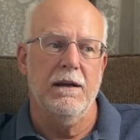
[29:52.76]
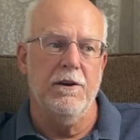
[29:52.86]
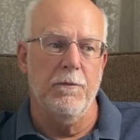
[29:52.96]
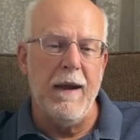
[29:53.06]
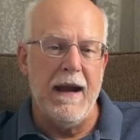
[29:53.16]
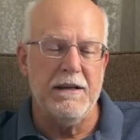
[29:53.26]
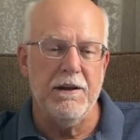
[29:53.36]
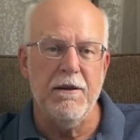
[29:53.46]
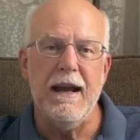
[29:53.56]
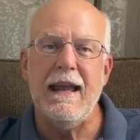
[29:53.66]
your
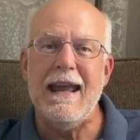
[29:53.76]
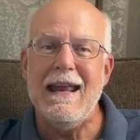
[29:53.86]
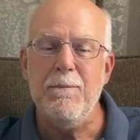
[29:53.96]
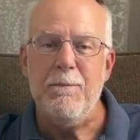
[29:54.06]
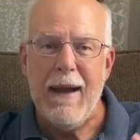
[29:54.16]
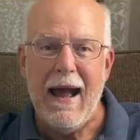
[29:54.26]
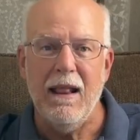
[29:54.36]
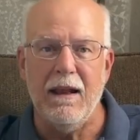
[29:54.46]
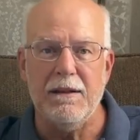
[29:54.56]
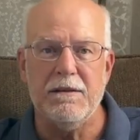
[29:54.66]
bacteria in
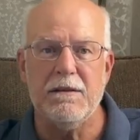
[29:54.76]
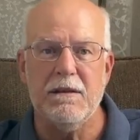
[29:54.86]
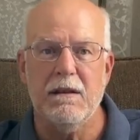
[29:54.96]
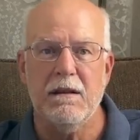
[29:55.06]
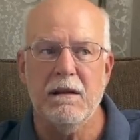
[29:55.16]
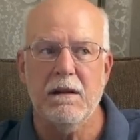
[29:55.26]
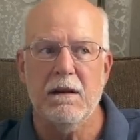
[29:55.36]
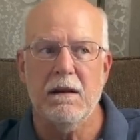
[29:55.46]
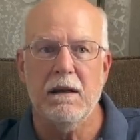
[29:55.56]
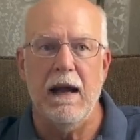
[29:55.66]
balance,
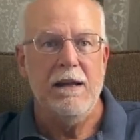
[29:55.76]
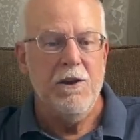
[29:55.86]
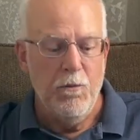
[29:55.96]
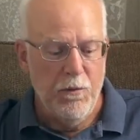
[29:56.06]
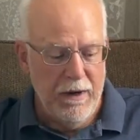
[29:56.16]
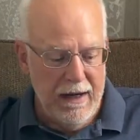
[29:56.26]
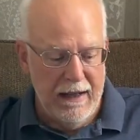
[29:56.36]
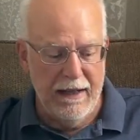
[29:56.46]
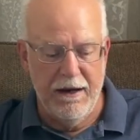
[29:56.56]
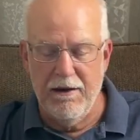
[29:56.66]
and you
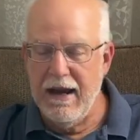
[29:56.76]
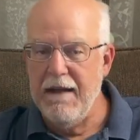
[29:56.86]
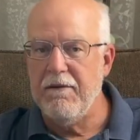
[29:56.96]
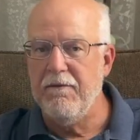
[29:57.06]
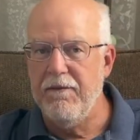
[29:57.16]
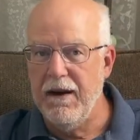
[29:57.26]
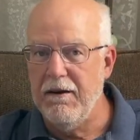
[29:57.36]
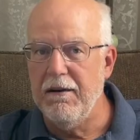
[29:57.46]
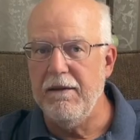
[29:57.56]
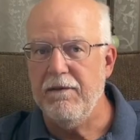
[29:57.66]
really are going to have a
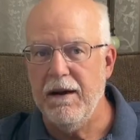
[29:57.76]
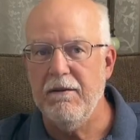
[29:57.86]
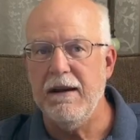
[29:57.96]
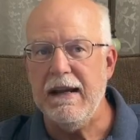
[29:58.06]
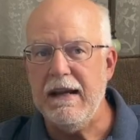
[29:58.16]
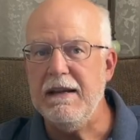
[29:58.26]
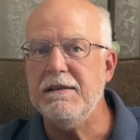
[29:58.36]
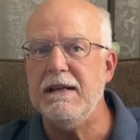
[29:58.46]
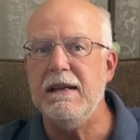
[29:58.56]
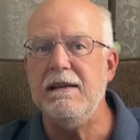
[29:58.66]
very, very
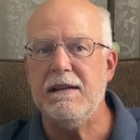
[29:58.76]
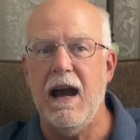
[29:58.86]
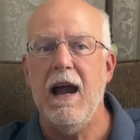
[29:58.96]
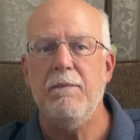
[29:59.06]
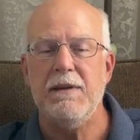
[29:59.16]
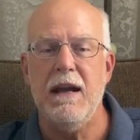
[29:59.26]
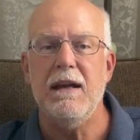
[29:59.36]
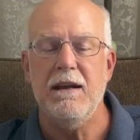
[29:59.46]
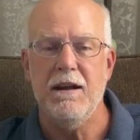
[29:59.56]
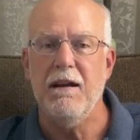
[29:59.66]
easy time
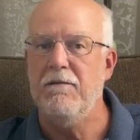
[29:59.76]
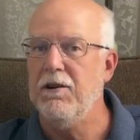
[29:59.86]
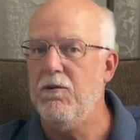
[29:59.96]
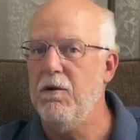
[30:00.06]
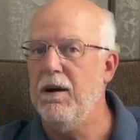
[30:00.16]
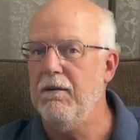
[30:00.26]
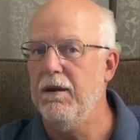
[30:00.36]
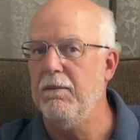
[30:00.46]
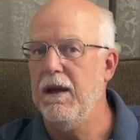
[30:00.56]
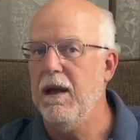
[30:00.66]
taking care of your
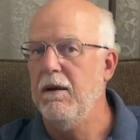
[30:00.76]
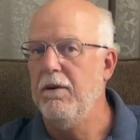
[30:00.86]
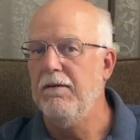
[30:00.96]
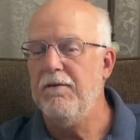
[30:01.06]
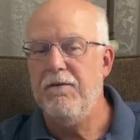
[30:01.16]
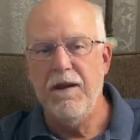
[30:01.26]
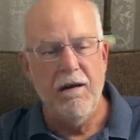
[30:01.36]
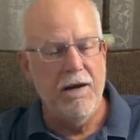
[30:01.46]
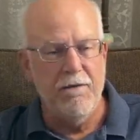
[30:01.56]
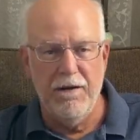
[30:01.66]
aquarium with
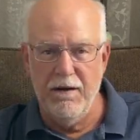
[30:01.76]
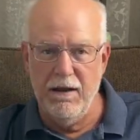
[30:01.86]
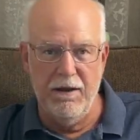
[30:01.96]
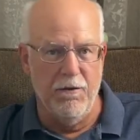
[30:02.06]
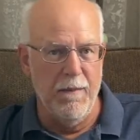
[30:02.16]
very, very little